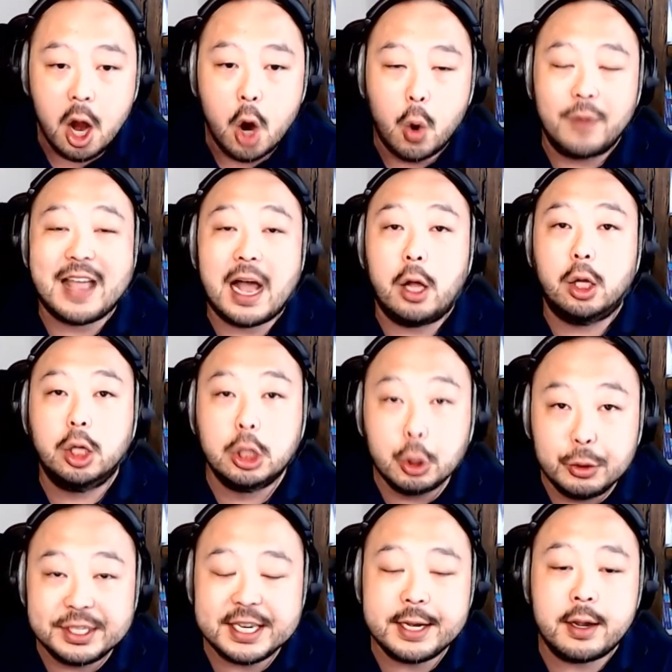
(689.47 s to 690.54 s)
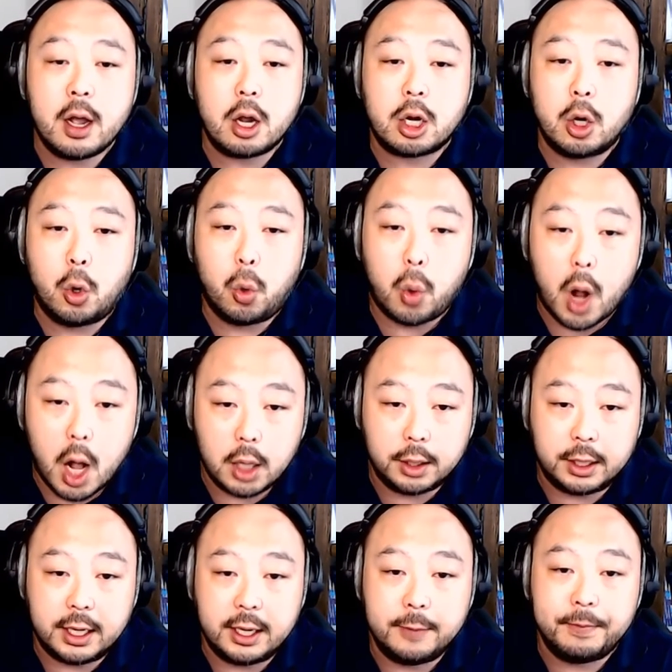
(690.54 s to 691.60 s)
without losing
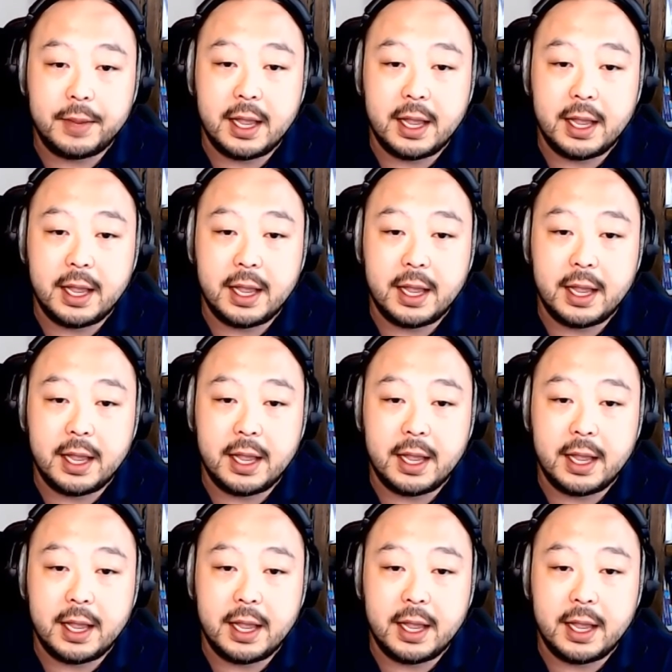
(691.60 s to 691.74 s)
quality.